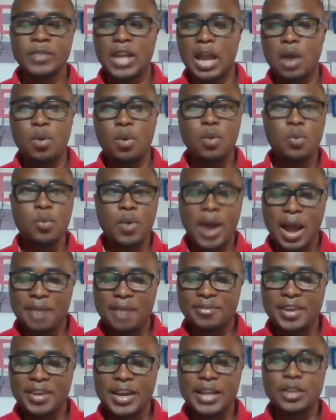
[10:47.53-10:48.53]
And when we
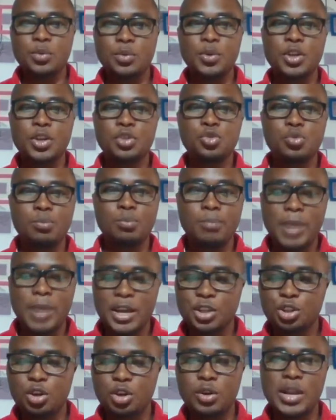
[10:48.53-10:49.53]
have head, we need to
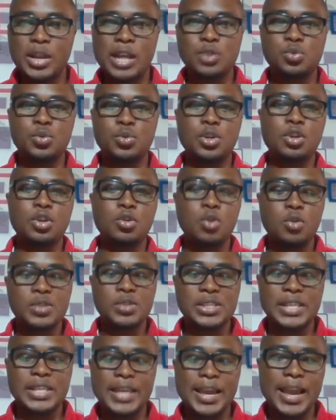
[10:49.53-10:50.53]
make sure that we
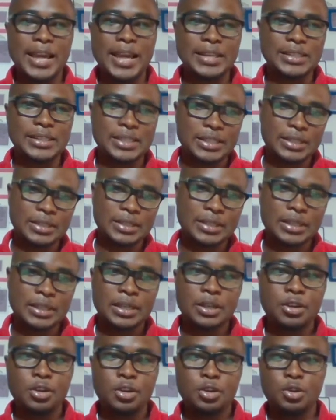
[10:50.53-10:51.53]
close the head.
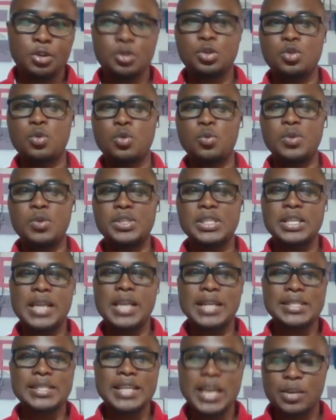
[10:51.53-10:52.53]
So we say
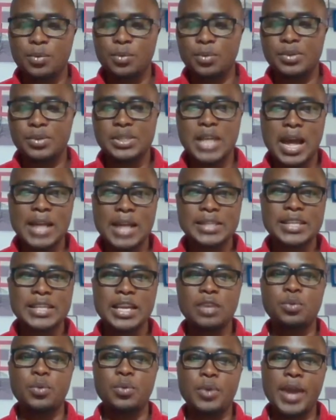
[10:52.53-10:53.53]
that head will start,
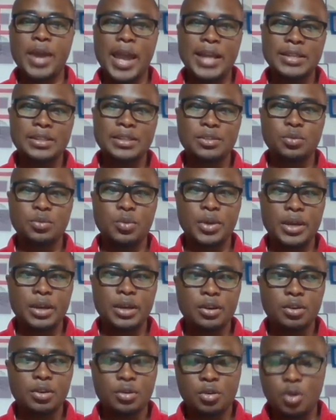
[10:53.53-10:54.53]
head will end,
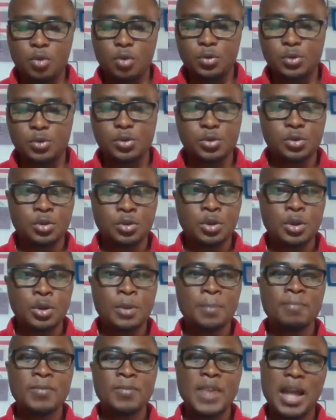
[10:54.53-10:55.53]
we close.
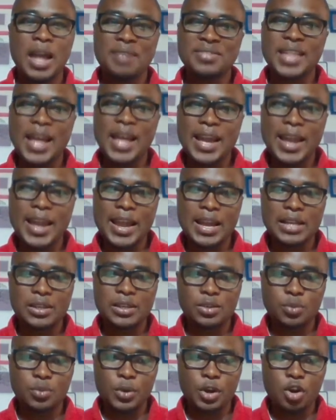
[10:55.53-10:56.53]
After
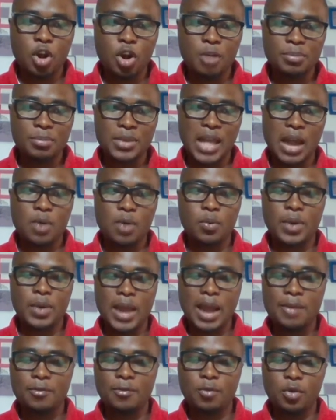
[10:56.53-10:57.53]
head, we come down,
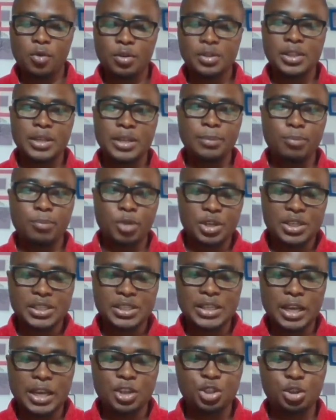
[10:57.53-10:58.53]
we have what? The body
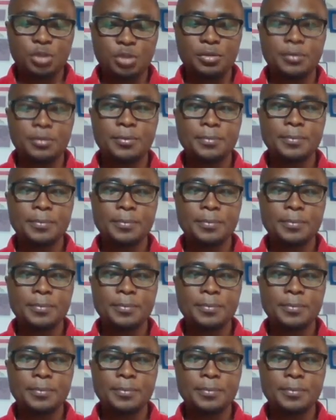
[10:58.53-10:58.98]
section.